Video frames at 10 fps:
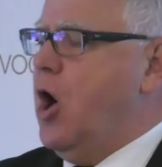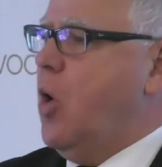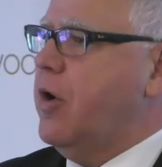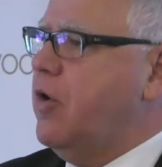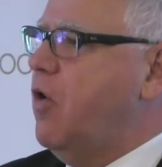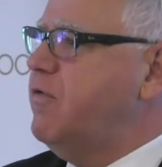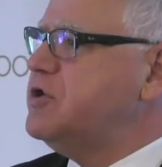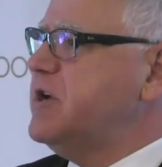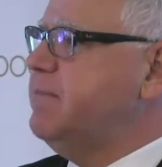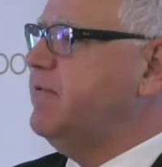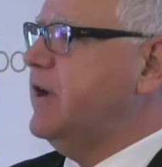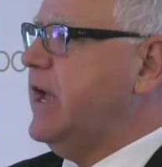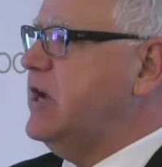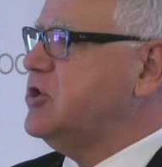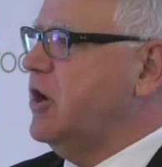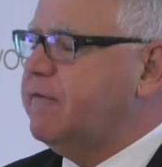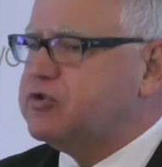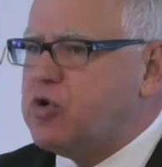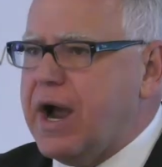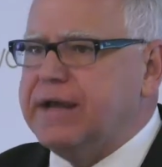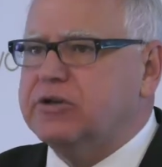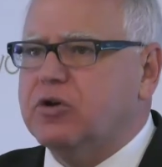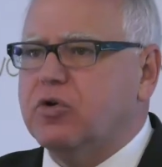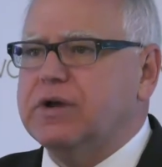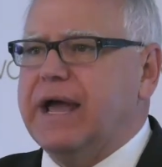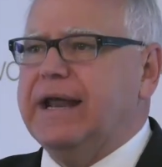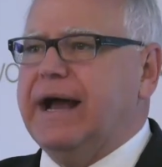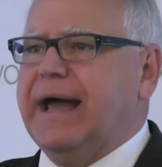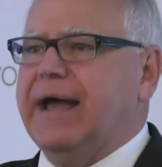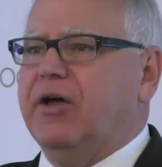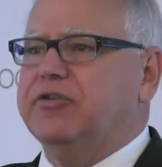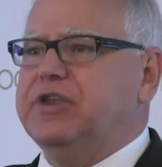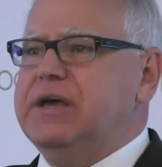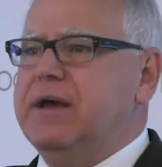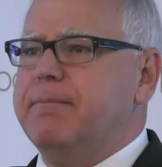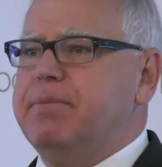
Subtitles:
Or an oversimplification oversimplification of trying to create a healthy